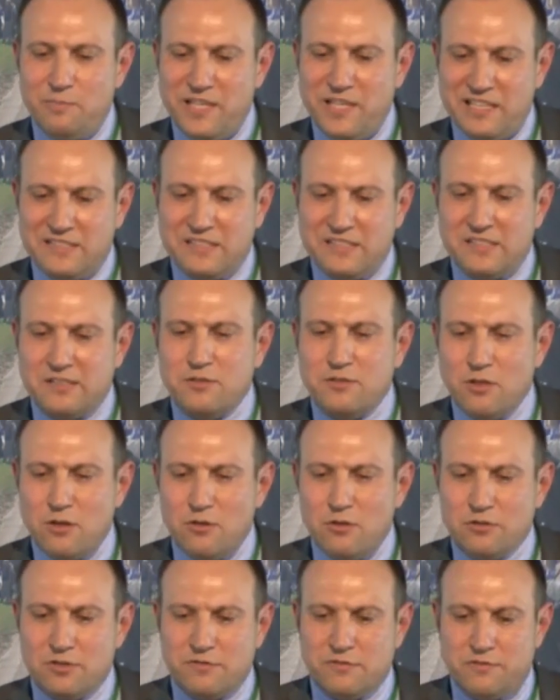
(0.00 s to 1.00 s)
basis
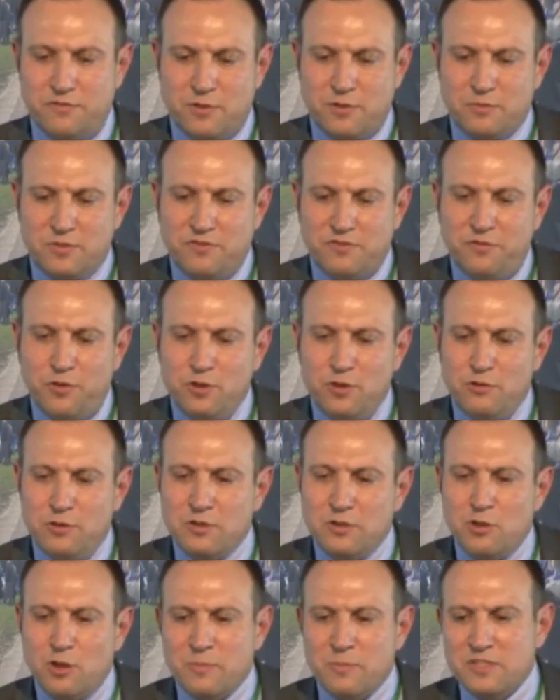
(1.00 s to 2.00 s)
draws from the
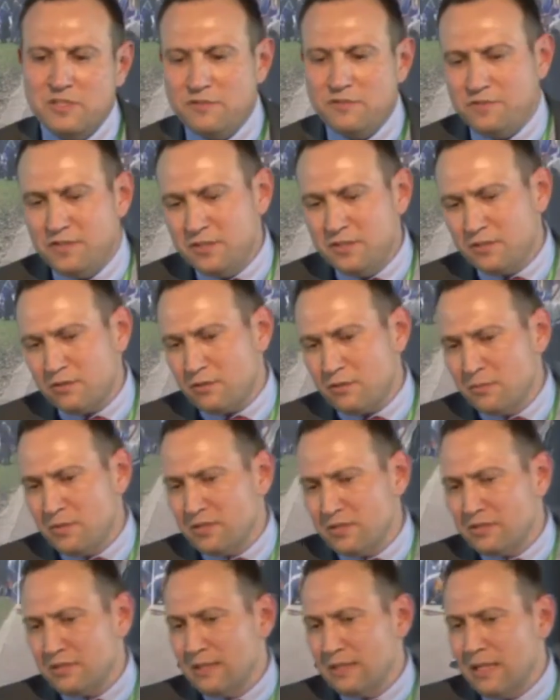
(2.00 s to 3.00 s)
following normative
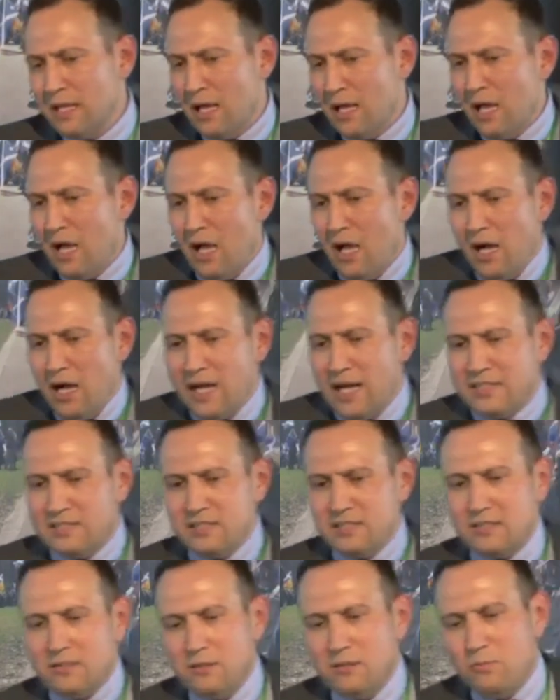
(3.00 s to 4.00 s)
instruments.
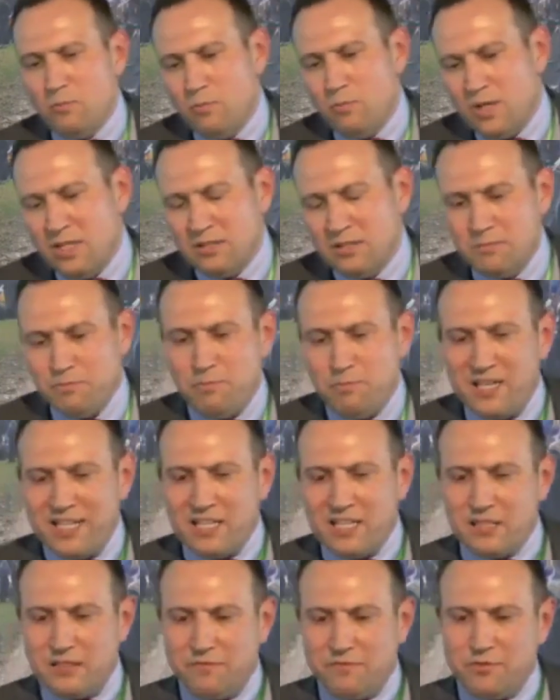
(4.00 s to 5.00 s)
Article 1,
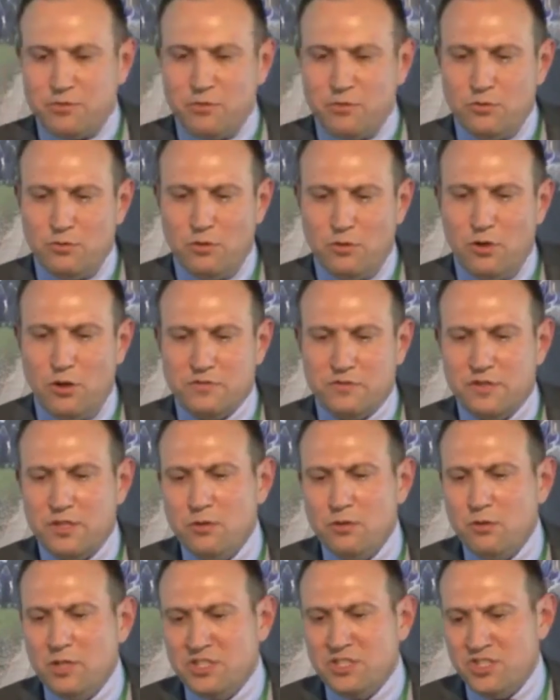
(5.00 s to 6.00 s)
Paragraph 2 of
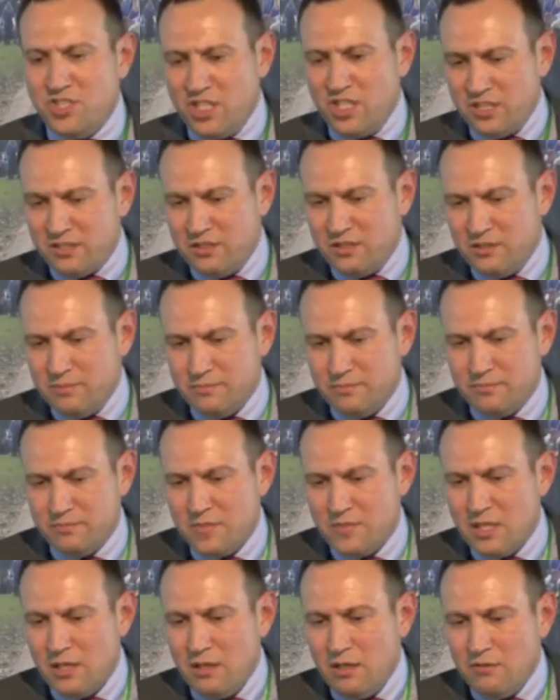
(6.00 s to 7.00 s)
the UN Charter,
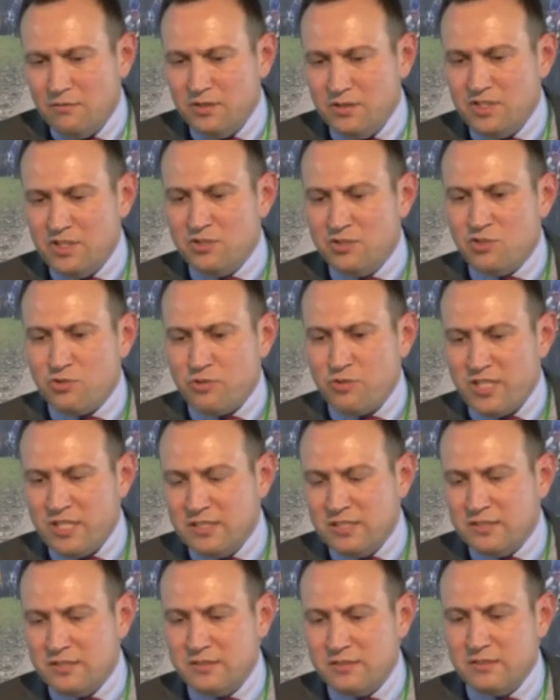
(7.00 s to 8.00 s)
which
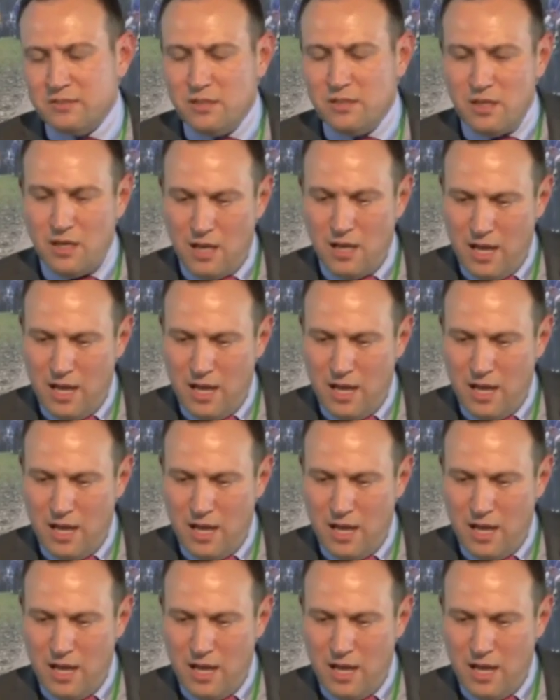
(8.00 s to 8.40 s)
enshrines